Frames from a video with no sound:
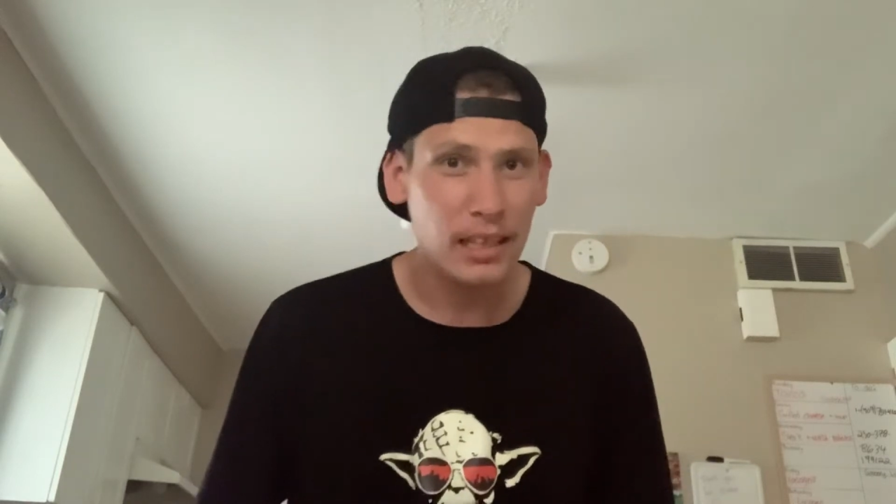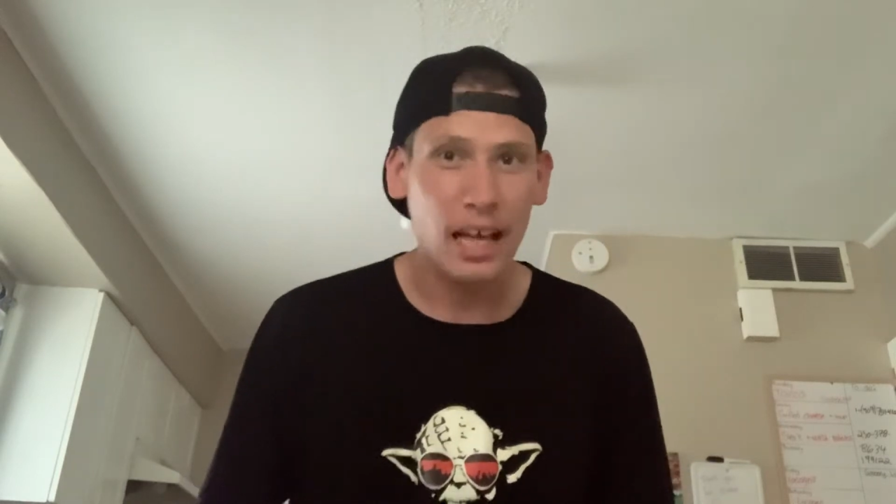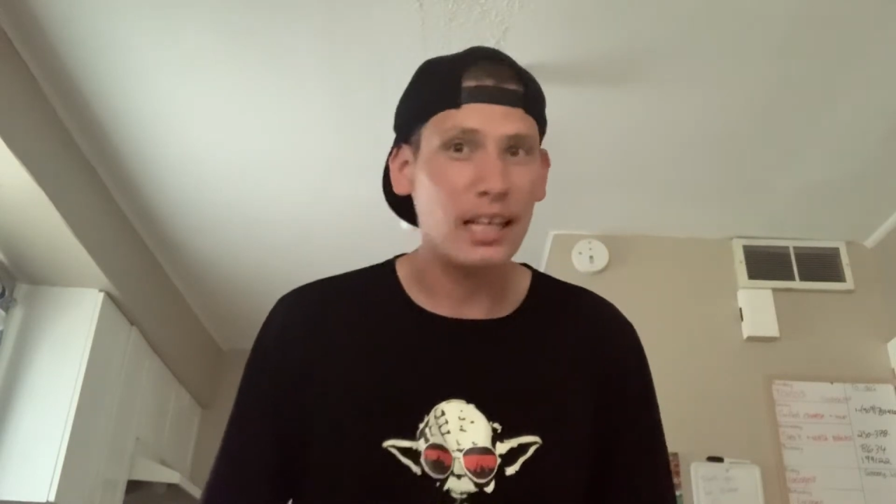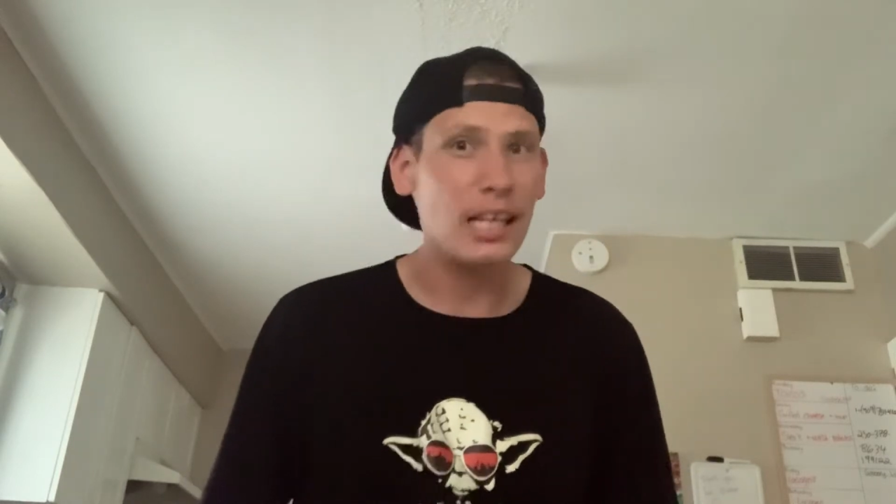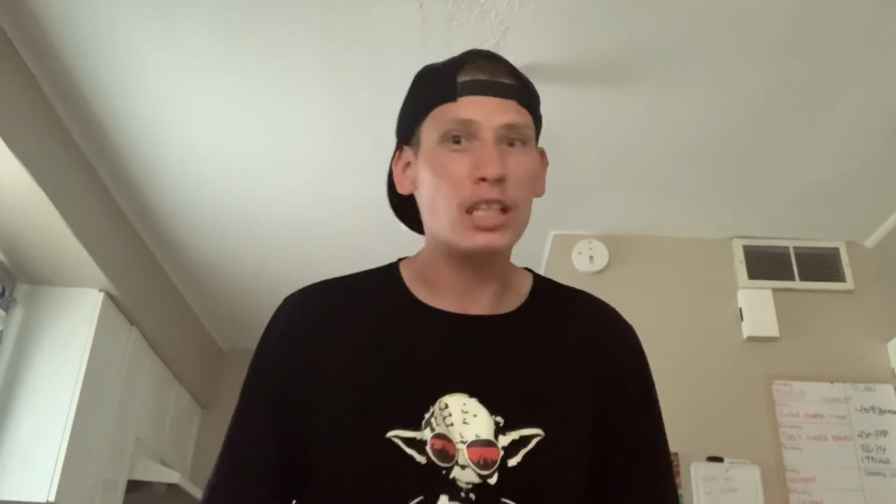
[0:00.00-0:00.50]

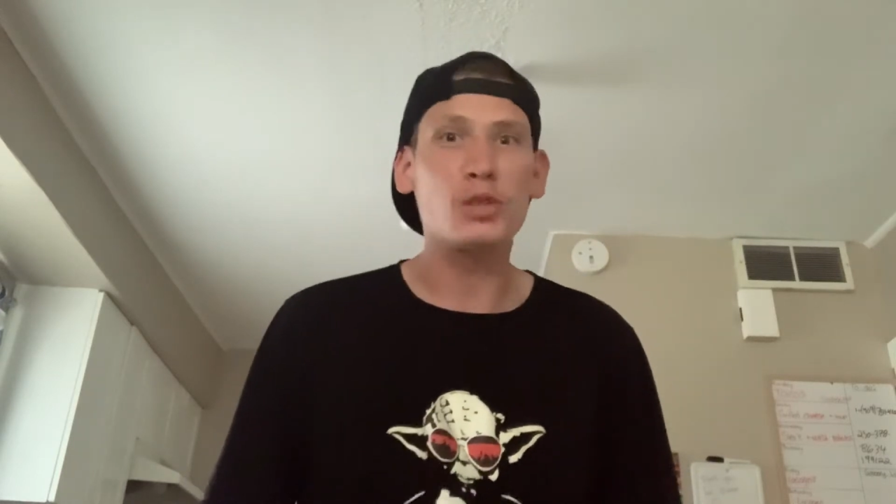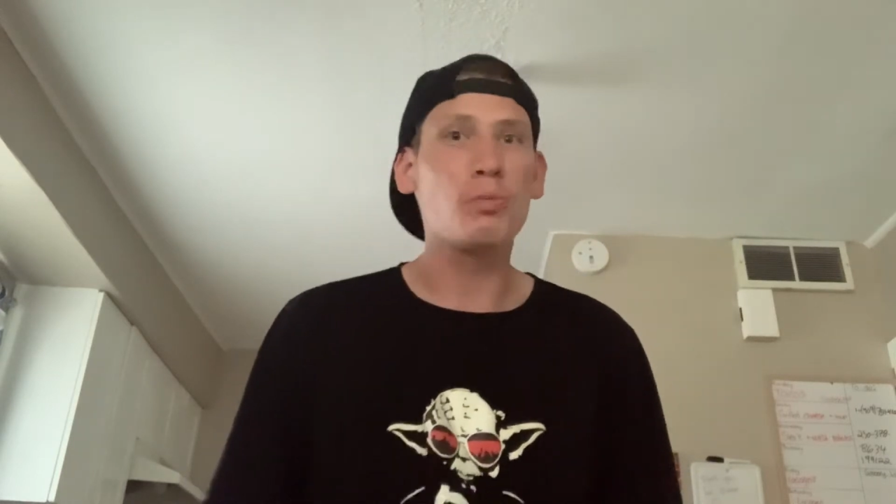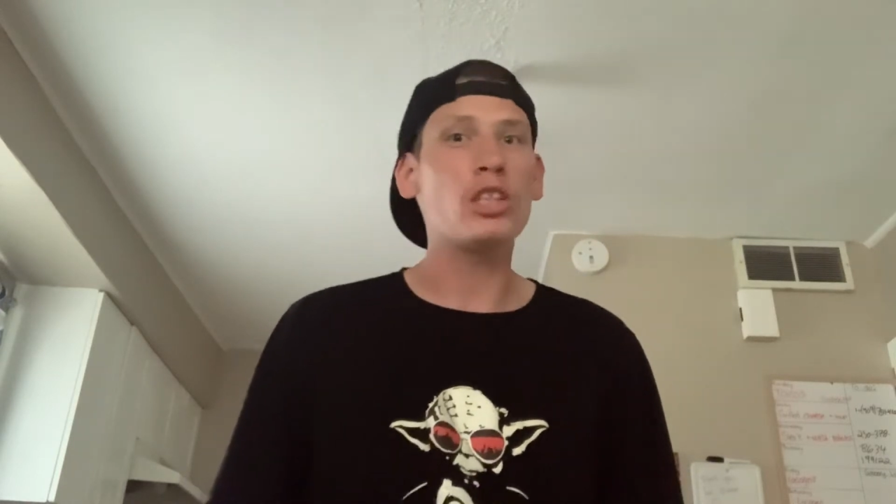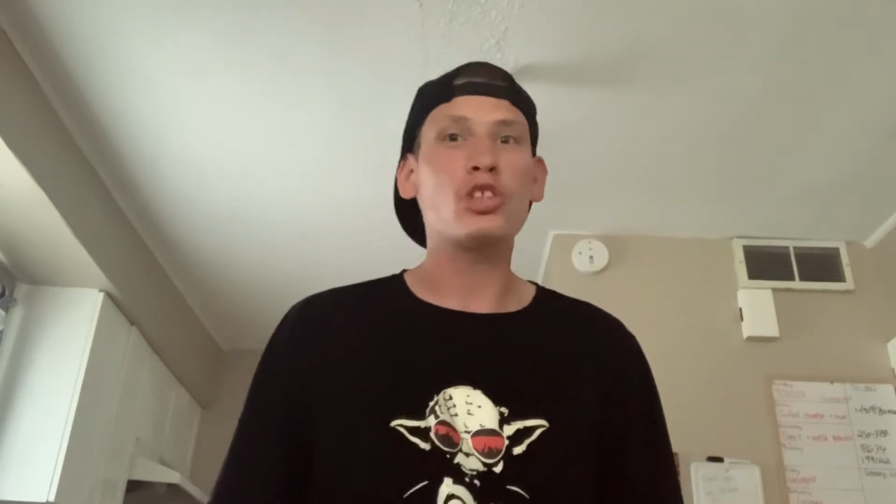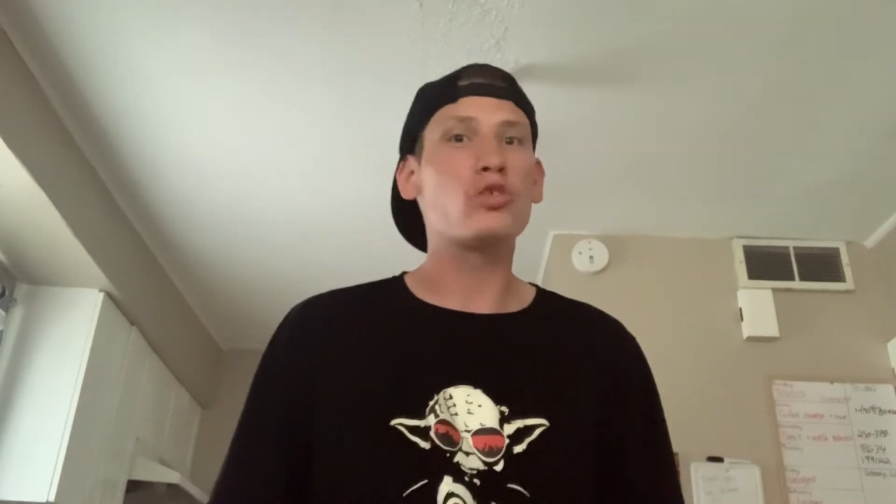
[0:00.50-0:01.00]
that is
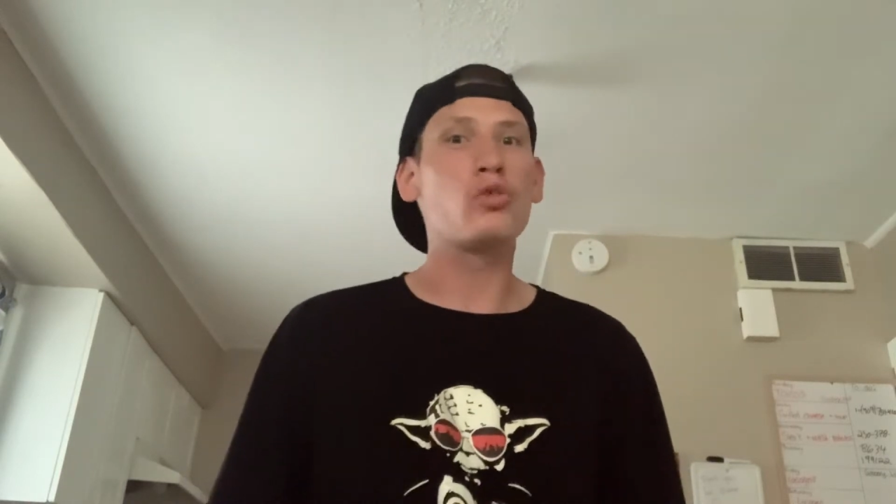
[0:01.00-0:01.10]
much